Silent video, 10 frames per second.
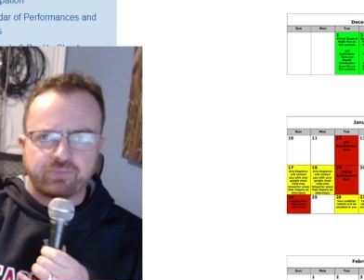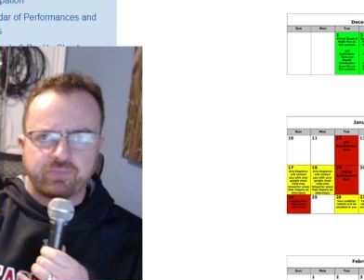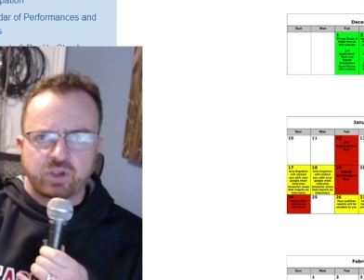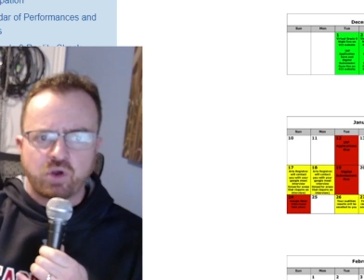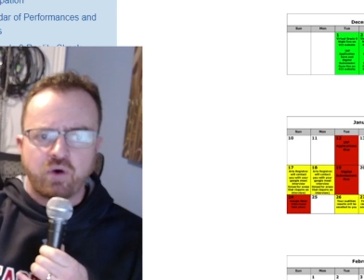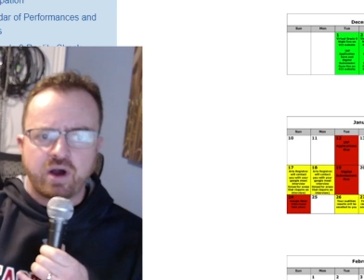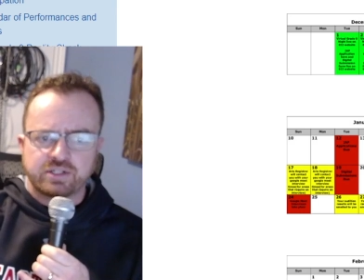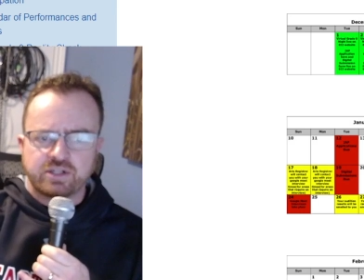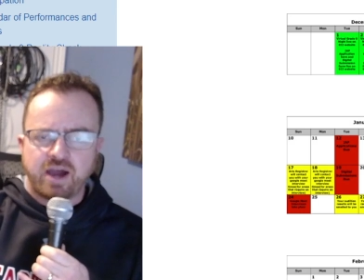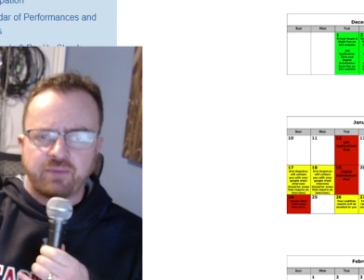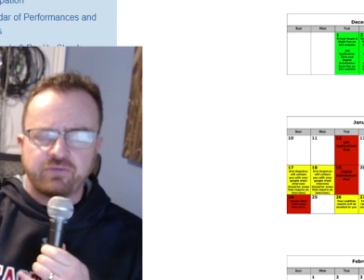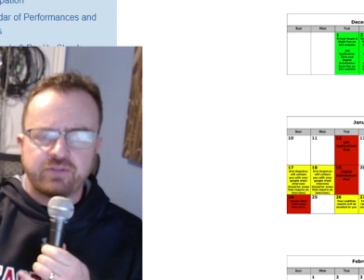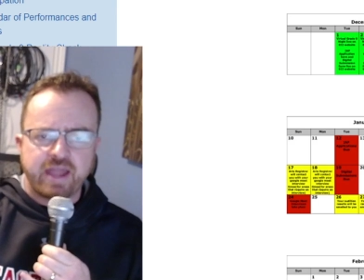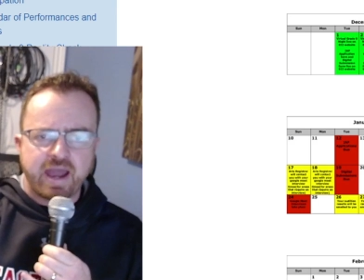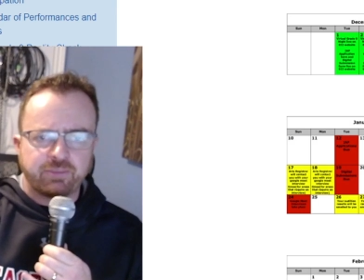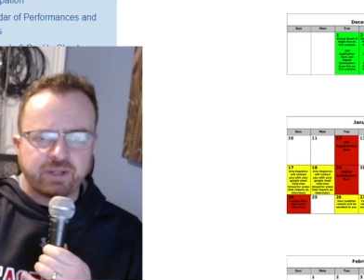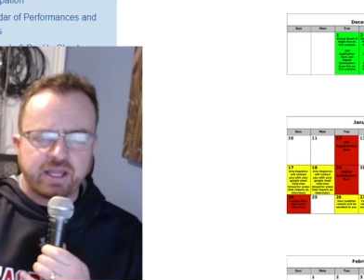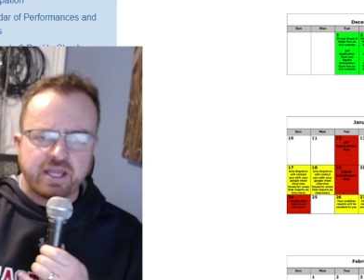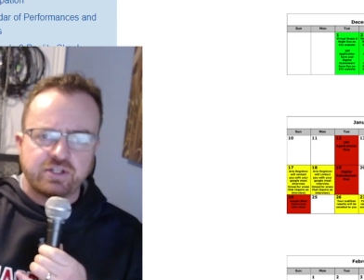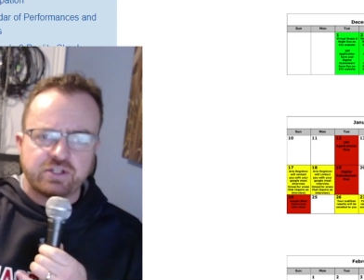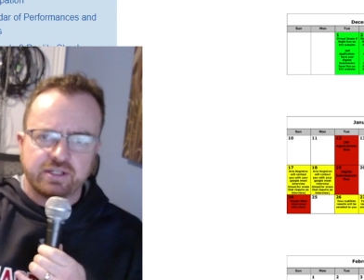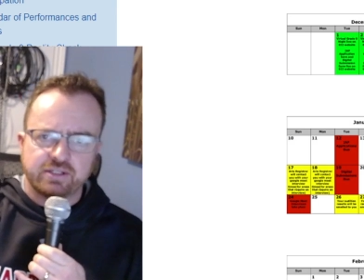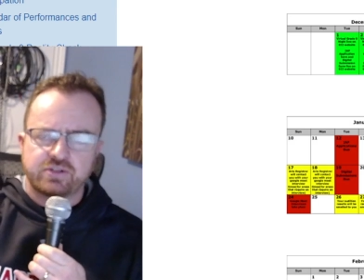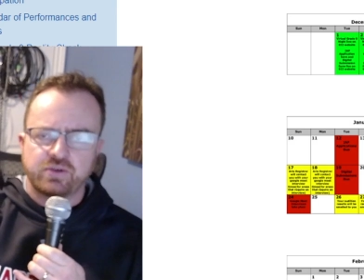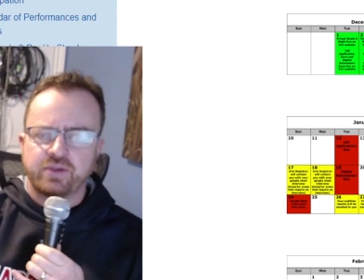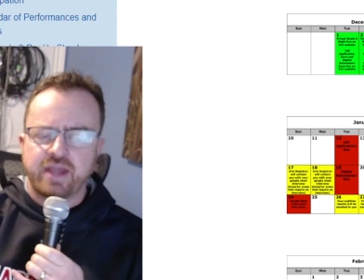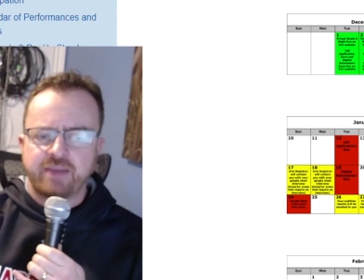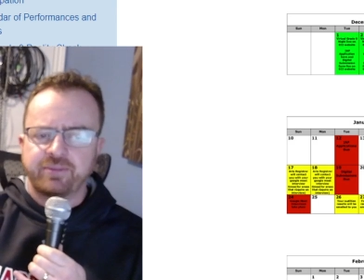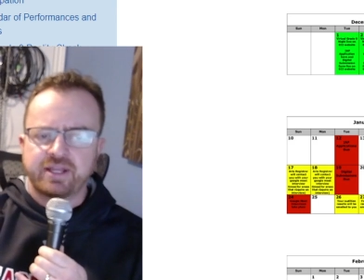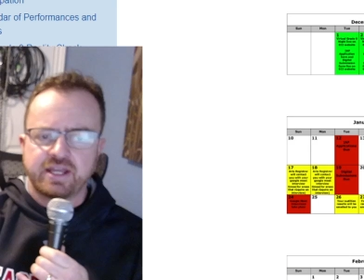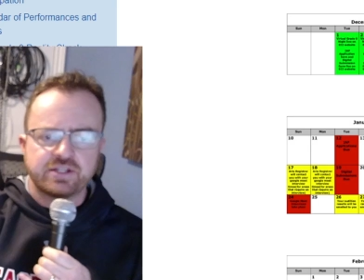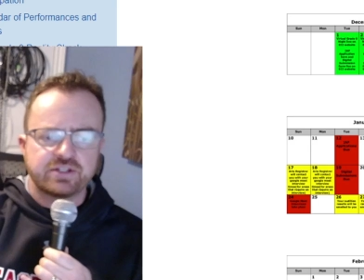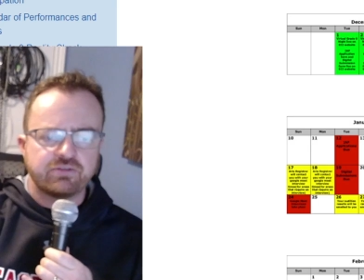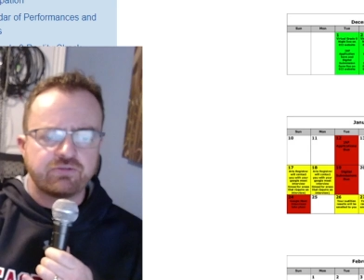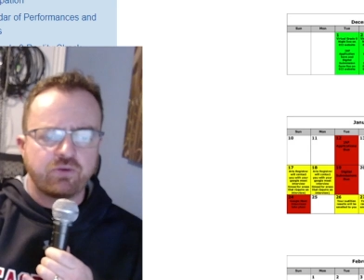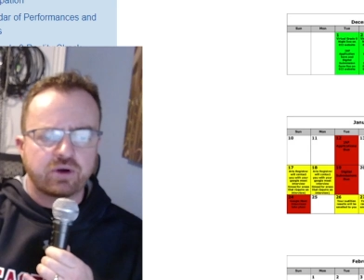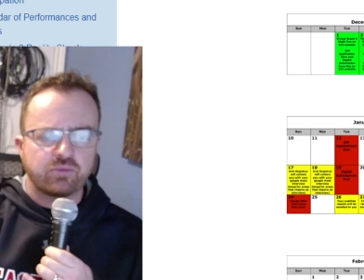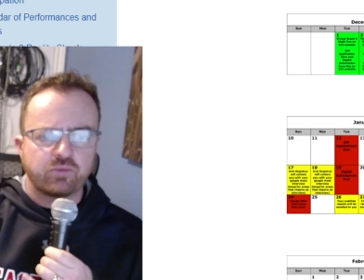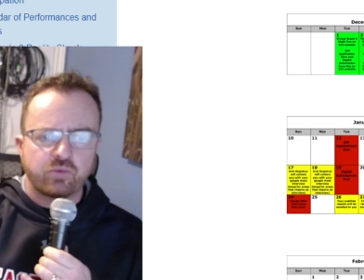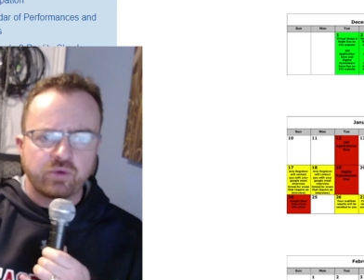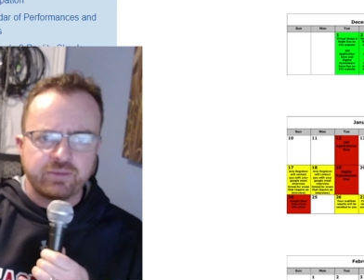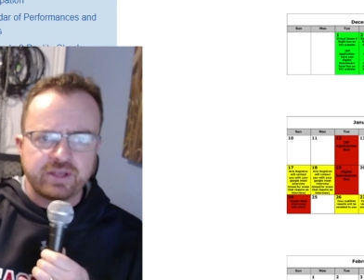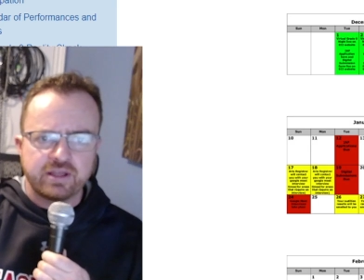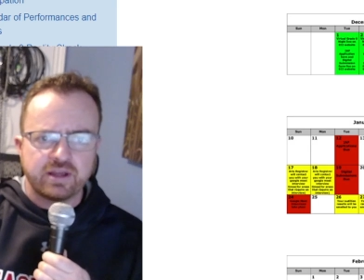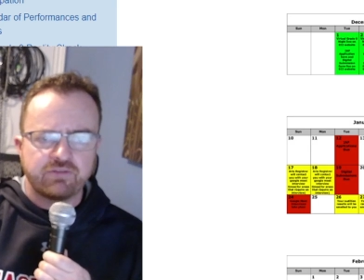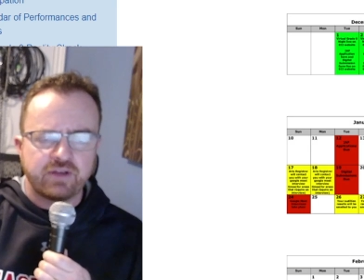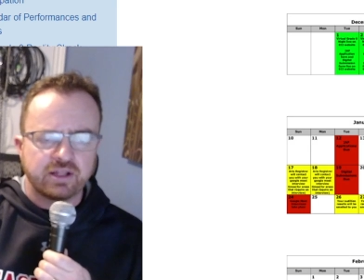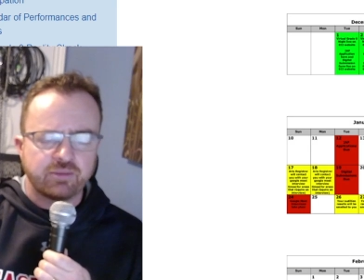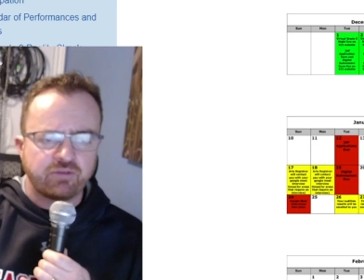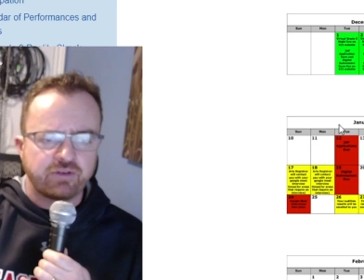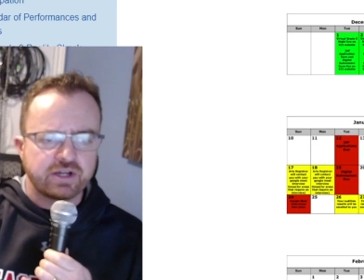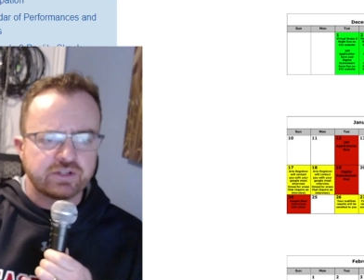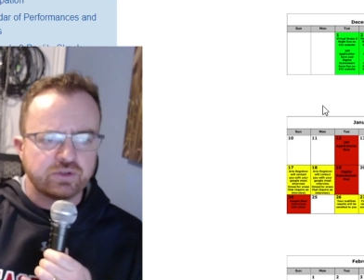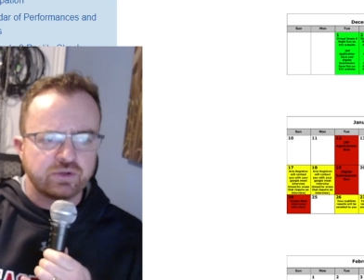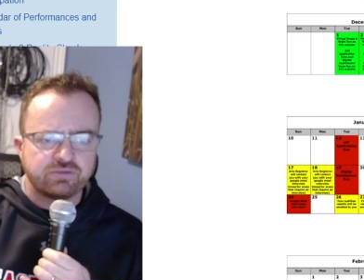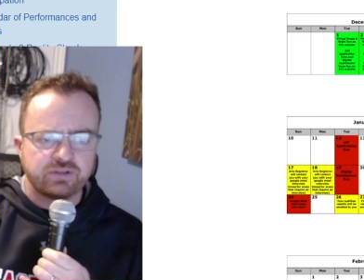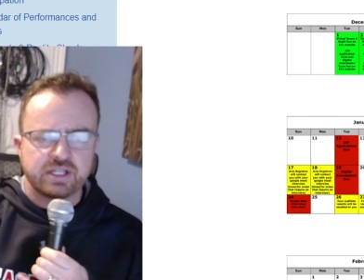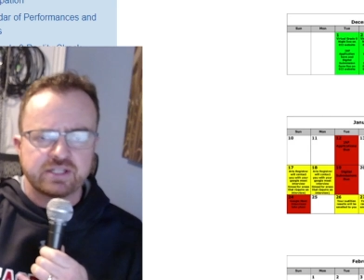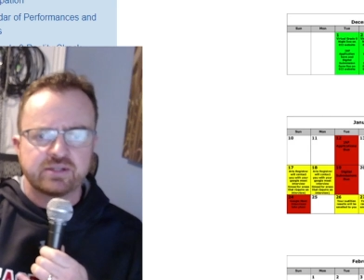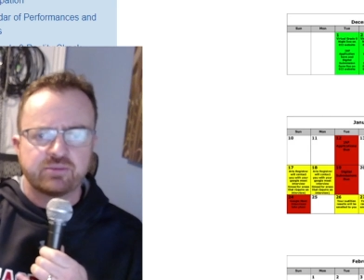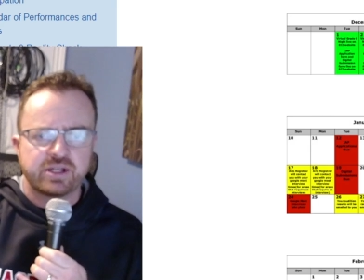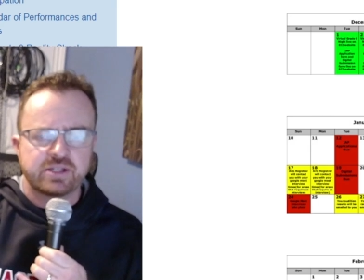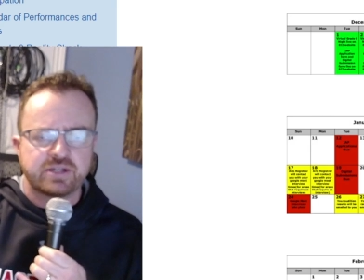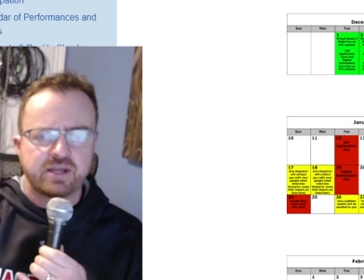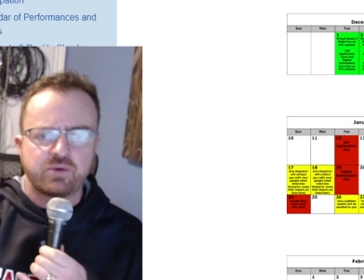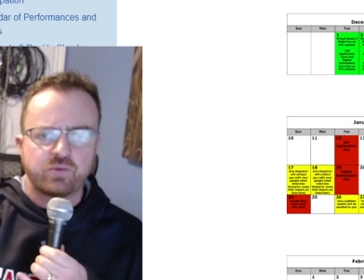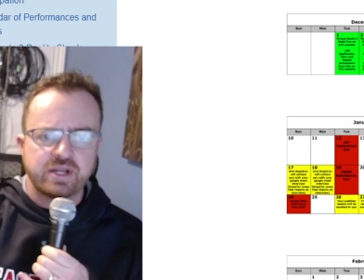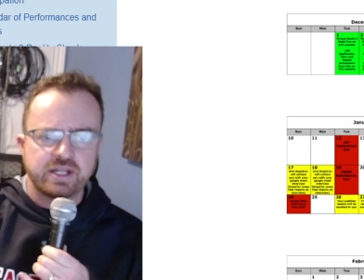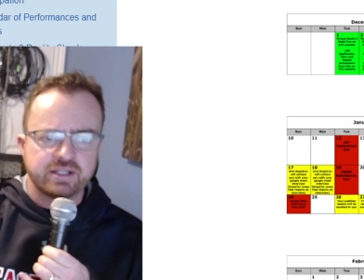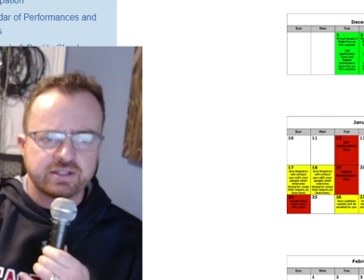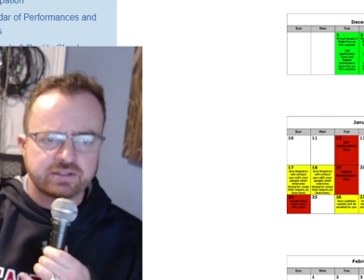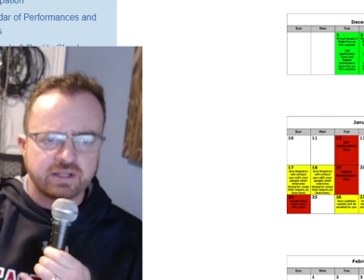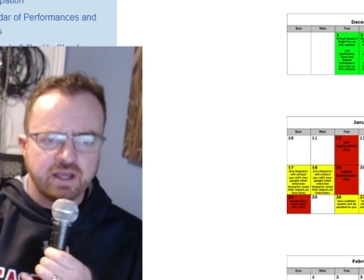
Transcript: go on top of the application. So the application form will be available very soon if it isn't by the time you're reading this.